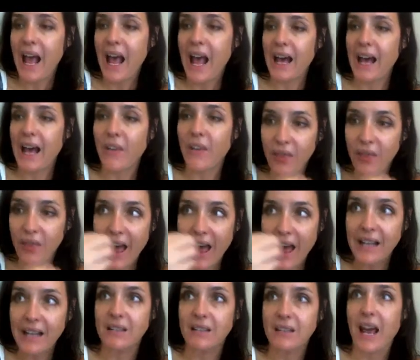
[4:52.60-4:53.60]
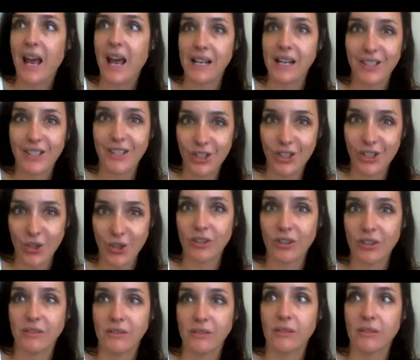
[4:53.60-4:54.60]
and that has a
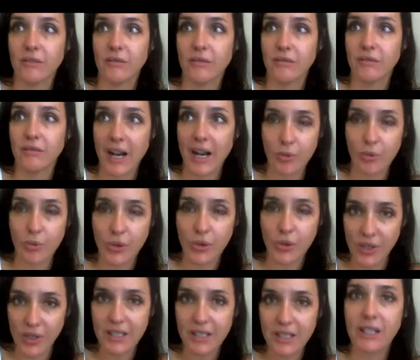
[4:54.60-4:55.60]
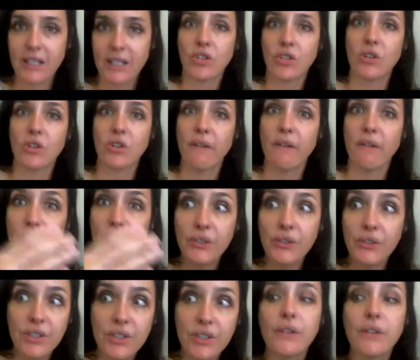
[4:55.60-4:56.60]
certain vibratory signature, and it
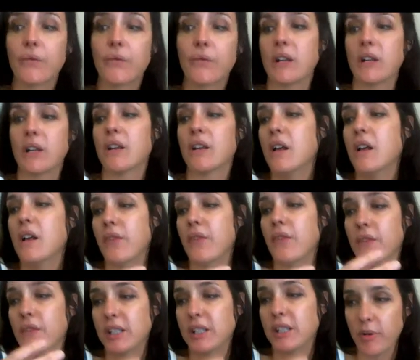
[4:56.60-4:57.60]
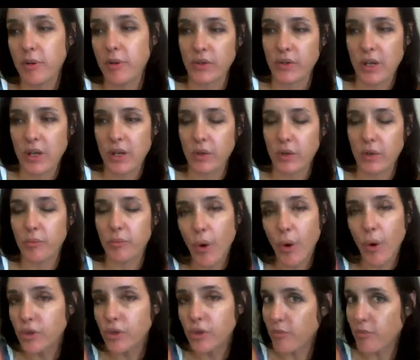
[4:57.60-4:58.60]
feels different than the spirits that would
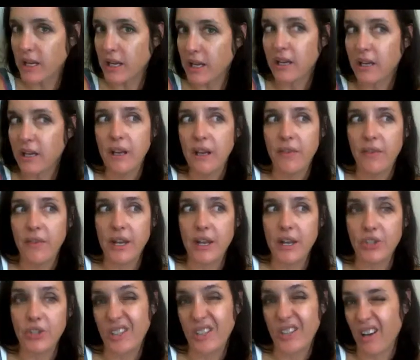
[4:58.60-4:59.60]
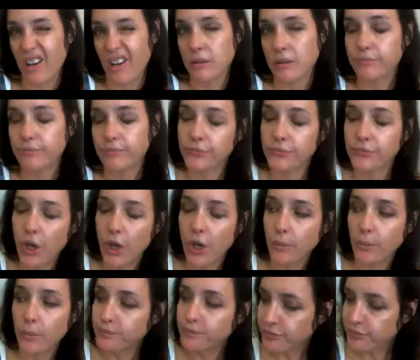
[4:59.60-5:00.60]
approach me that are stuck.
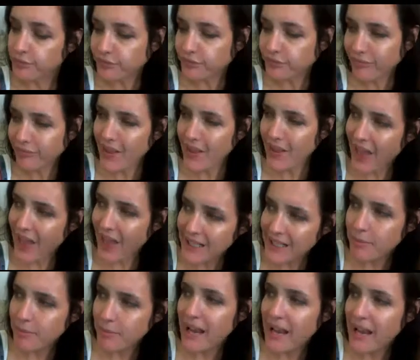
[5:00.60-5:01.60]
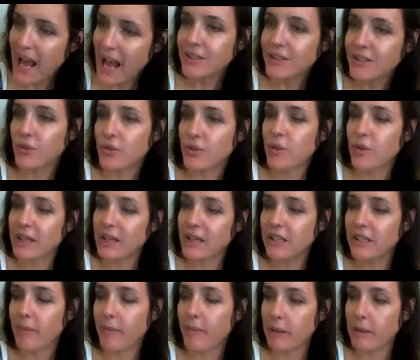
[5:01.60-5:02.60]
So That is my answer to the
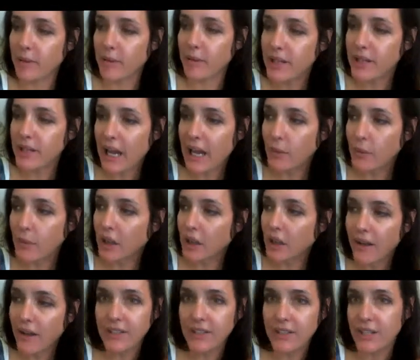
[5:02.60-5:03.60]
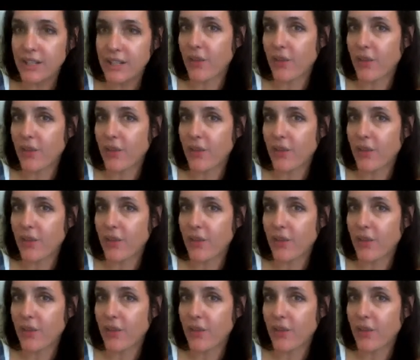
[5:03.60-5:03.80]
best of my ability. I would love to hear